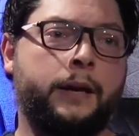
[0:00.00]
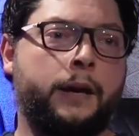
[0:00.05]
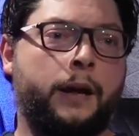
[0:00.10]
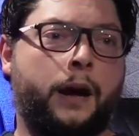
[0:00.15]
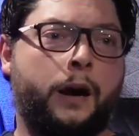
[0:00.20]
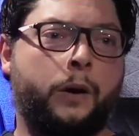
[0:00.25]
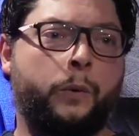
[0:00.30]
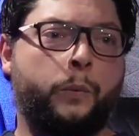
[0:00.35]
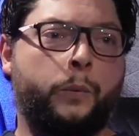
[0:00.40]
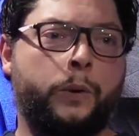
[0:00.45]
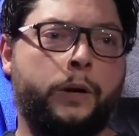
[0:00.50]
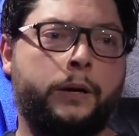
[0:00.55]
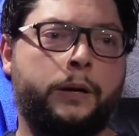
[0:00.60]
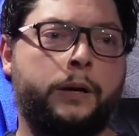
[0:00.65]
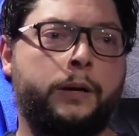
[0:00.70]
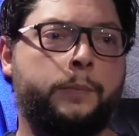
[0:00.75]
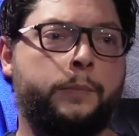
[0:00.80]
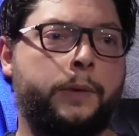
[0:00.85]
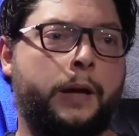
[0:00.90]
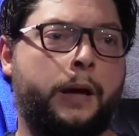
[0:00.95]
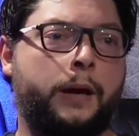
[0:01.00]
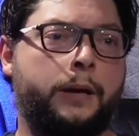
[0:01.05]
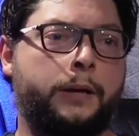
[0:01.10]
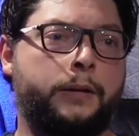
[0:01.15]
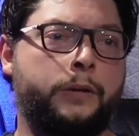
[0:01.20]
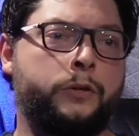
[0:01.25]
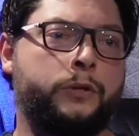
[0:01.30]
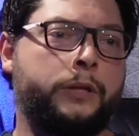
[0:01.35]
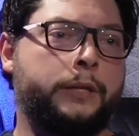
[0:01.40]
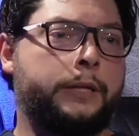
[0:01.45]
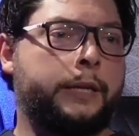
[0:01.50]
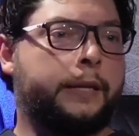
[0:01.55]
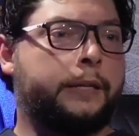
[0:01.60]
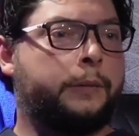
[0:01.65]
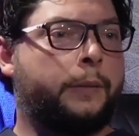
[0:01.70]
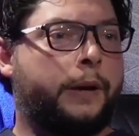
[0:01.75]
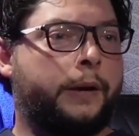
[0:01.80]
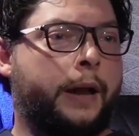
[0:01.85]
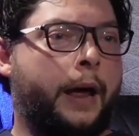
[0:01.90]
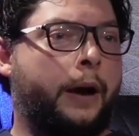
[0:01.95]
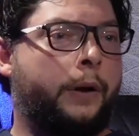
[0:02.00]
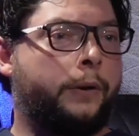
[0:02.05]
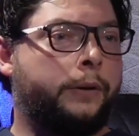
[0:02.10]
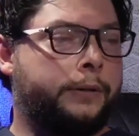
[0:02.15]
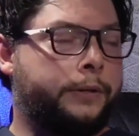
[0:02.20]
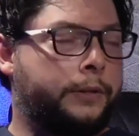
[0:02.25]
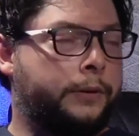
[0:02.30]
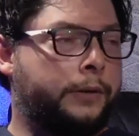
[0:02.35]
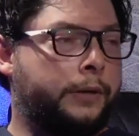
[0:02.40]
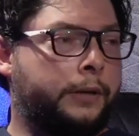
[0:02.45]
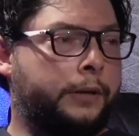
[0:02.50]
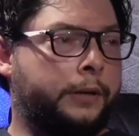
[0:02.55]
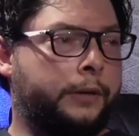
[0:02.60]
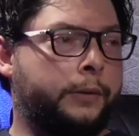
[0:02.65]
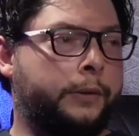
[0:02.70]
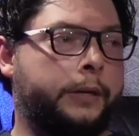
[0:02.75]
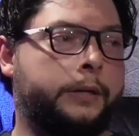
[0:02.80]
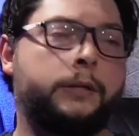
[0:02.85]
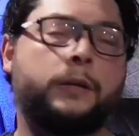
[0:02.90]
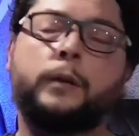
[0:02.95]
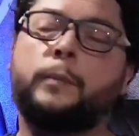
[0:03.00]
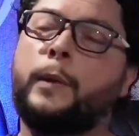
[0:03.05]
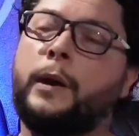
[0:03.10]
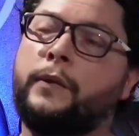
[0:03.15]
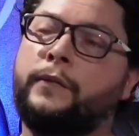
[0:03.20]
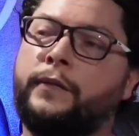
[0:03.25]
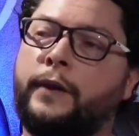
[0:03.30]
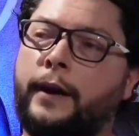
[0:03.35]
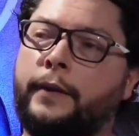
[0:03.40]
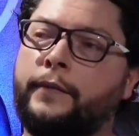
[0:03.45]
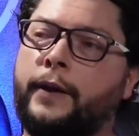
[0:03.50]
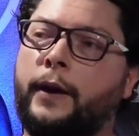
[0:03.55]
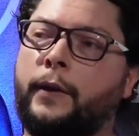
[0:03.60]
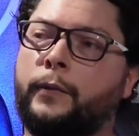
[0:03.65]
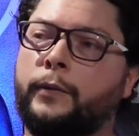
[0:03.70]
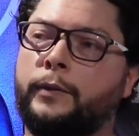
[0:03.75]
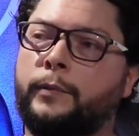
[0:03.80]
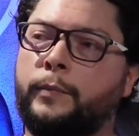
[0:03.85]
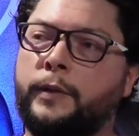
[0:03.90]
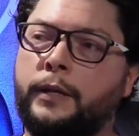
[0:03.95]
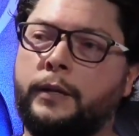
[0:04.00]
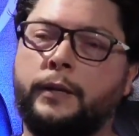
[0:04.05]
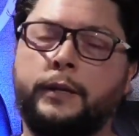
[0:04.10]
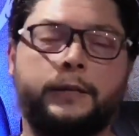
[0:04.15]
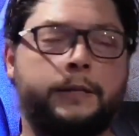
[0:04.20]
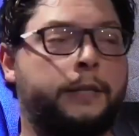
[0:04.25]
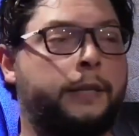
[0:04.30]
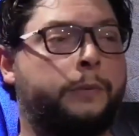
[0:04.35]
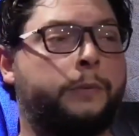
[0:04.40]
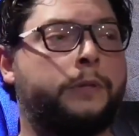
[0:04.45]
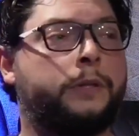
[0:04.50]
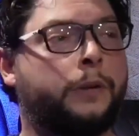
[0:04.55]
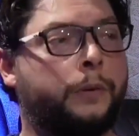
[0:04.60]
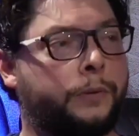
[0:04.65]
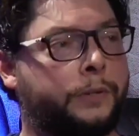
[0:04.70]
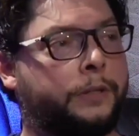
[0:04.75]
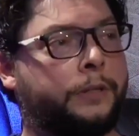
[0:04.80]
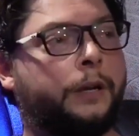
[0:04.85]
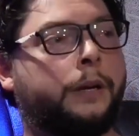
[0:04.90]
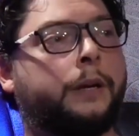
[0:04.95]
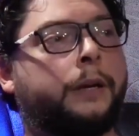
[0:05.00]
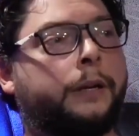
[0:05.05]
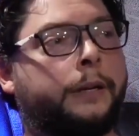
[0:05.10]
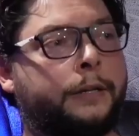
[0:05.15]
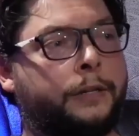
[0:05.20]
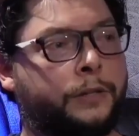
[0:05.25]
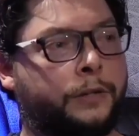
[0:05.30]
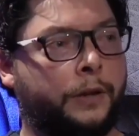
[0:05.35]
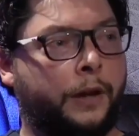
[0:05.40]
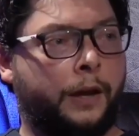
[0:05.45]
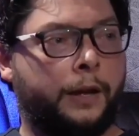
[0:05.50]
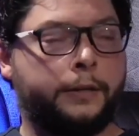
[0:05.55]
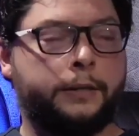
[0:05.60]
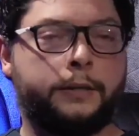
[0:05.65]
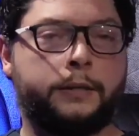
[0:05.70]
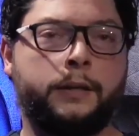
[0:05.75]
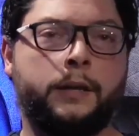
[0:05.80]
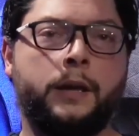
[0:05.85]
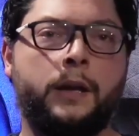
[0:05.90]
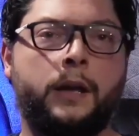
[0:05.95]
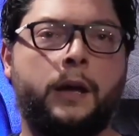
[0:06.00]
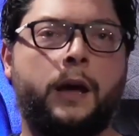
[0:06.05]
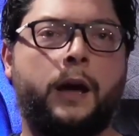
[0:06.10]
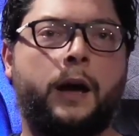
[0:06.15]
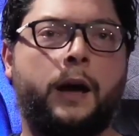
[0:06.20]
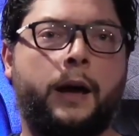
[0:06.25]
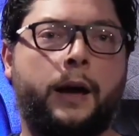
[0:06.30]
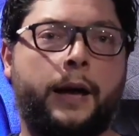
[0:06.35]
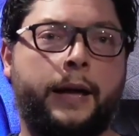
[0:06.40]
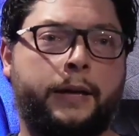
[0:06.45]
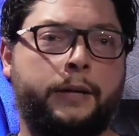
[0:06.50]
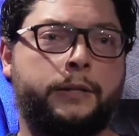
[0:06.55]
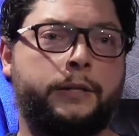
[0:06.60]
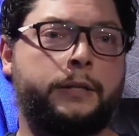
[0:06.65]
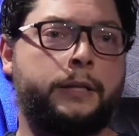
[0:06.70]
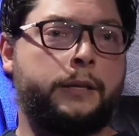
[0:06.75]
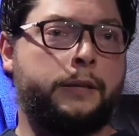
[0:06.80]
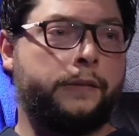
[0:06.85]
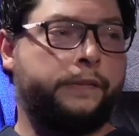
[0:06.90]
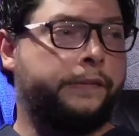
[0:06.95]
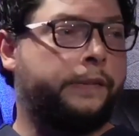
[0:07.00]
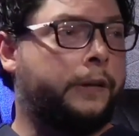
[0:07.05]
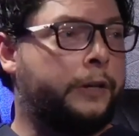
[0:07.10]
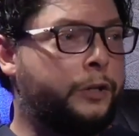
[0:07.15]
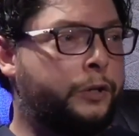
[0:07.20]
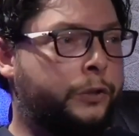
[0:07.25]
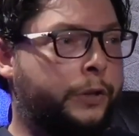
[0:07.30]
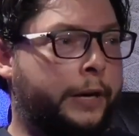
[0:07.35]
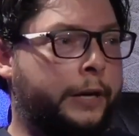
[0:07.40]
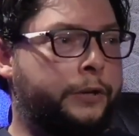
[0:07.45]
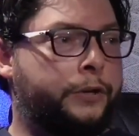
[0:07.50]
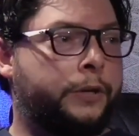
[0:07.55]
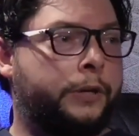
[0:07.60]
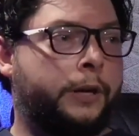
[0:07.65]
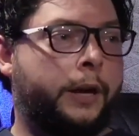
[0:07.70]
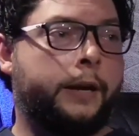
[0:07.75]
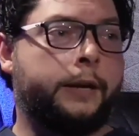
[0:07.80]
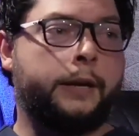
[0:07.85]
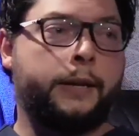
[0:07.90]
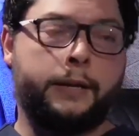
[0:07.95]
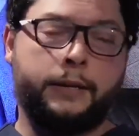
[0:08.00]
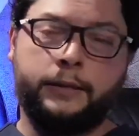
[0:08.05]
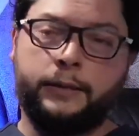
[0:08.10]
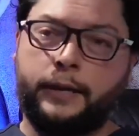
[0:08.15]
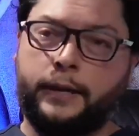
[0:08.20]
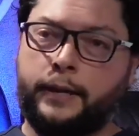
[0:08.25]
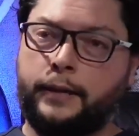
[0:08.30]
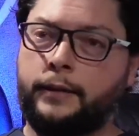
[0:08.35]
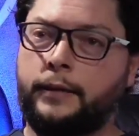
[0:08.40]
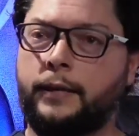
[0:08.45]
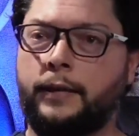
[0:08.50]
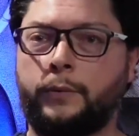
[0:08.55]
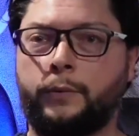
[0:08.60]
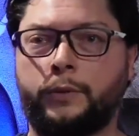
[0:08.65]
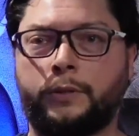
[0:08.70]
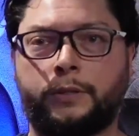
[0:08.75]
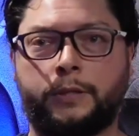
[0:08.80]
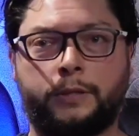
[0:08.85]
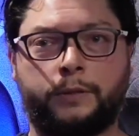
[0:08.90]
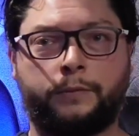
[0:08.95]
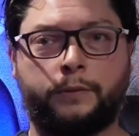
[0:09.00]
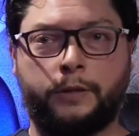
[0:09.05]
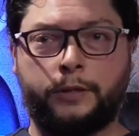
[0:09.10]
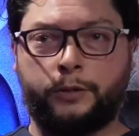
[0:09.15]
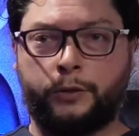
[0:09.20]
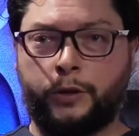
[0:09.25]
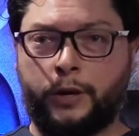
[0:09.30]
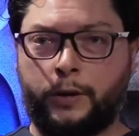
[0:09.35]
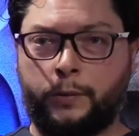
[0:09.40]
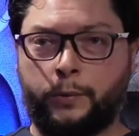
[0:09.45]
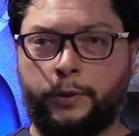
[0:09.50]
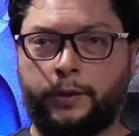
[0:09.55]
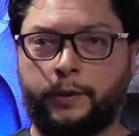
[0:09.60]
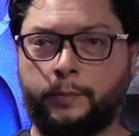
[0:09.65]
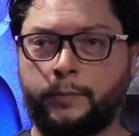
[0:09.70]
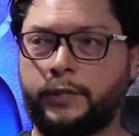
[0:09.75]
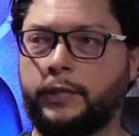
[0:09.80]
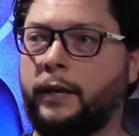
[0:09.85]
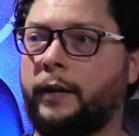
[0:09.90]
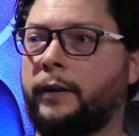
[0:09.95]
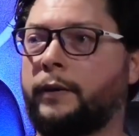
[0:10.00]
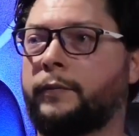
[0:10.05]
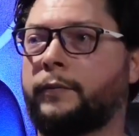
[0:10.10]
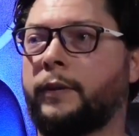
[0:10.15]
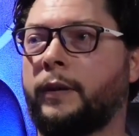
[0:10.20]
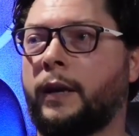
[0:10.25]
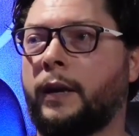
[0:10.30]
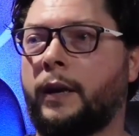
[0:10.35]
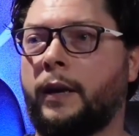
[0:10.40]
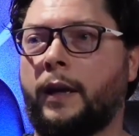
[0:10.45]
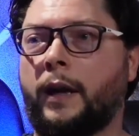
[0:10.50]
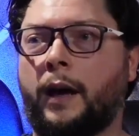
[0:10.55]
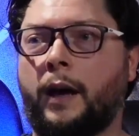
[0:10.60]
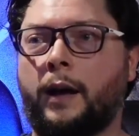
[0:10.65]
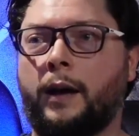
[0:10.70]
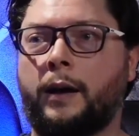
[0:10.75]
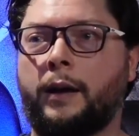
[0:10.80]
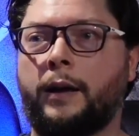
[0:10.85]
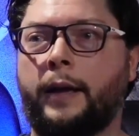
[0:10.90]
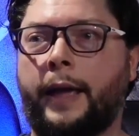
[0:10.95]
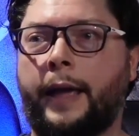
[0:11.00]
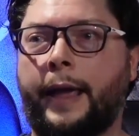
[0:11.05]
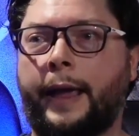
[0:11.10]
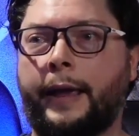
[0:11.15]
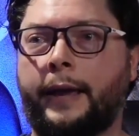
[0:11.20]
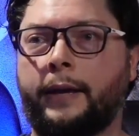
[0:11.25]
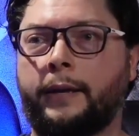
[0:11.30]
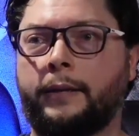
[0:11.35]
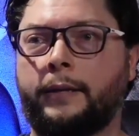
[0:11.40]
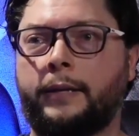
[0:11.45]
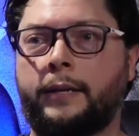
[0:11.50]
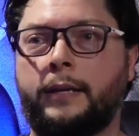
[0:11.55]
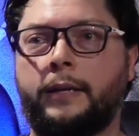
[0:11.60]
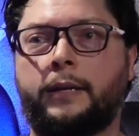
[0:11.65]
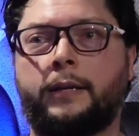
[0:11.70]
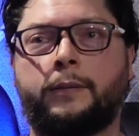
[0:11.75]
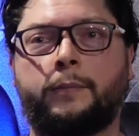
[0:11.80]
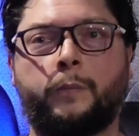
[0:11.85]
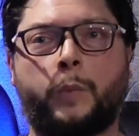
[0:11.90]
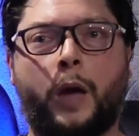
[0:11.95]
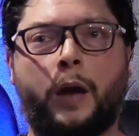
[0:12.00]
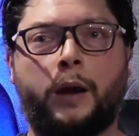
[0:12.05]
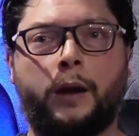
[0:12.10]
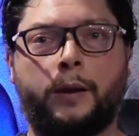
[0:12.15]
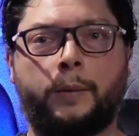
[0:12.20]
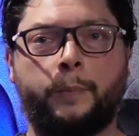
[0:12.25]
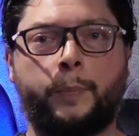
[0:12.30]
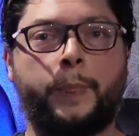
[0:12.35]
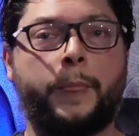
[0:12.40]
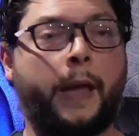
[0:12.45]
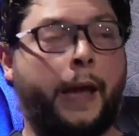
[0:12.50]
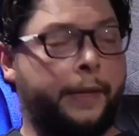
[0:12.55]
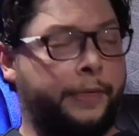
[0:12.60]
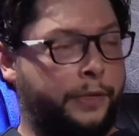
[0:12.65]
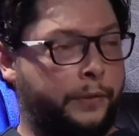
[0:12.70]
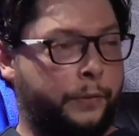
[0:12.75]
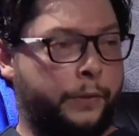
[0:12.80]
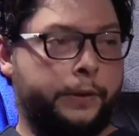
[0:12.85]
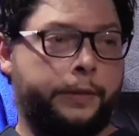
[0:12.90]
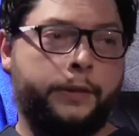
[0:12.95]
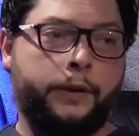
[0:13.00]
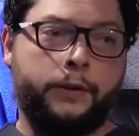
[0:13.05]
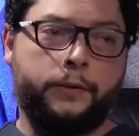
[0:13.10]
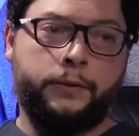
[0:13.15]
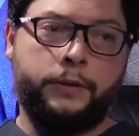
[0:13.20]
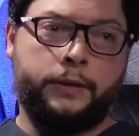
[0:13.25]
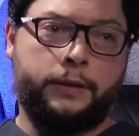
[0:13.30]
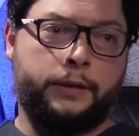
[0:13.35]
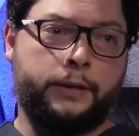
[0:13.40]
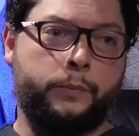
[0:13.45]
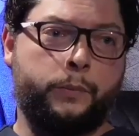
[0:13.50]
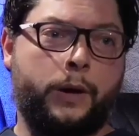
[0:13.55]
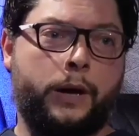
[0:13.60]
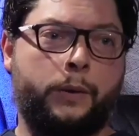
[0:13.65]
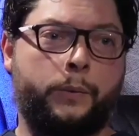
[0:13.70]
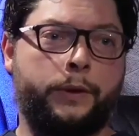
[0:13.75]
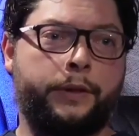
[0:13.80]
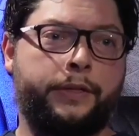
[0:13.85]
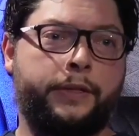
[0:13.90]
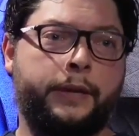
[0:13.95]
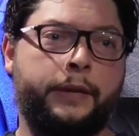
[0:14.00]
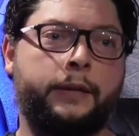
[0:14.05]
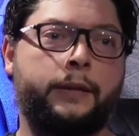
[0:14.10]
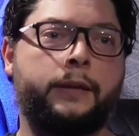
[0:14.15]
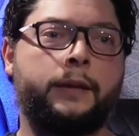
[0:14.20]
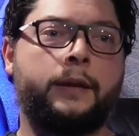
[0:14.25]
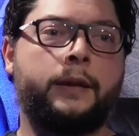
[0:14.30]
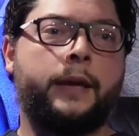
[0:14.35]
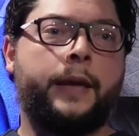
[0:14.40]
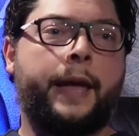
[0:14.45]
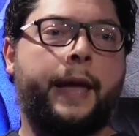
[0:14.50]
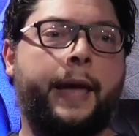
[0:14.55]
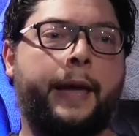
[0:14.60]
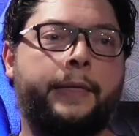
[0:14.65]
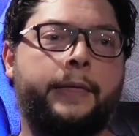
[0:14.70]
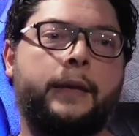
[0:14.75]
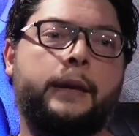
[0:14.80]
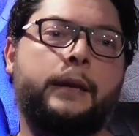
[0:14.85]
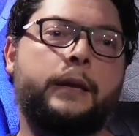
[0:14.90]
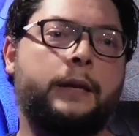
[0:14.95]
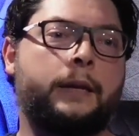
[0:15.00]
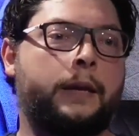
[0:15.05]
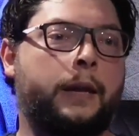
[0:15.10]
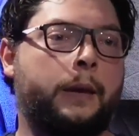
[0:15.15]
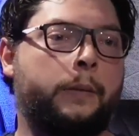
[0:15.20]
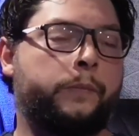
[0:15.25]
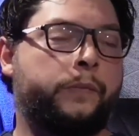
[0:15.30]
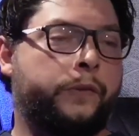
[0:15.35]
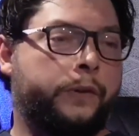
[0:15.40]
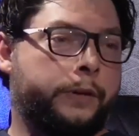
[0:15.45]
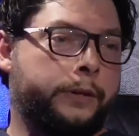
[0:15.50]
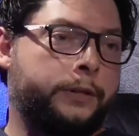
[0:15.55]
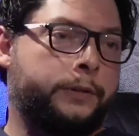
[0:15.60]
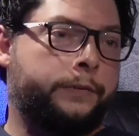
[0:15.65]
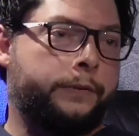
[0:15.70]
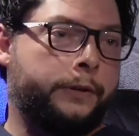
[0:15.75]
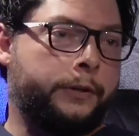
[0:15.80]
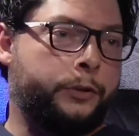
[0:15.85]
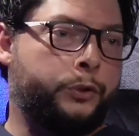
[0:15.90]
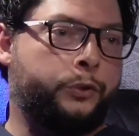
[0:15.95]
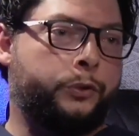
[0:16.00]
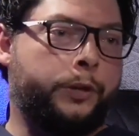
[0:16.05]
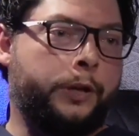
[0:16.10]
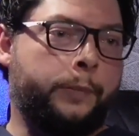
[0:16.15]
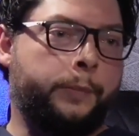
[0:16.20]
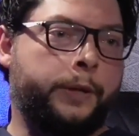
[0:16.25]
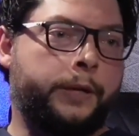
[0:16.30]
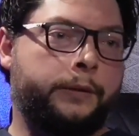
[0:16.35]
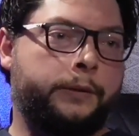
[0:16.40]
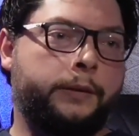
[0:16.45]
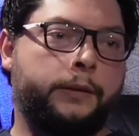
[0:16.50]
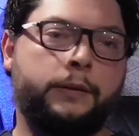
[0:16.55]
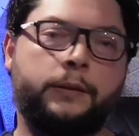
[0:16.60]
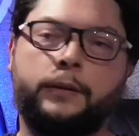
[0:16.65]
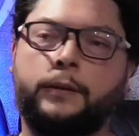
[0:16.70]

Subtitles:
Our workup usually takes about an hour or two to do. It took about 5 hours because he was so stuck in his thoughts. I could see the frustration on his end. He was just frustrated with himself. And he got through it, though. He did well with it. And then he came for his first treatment.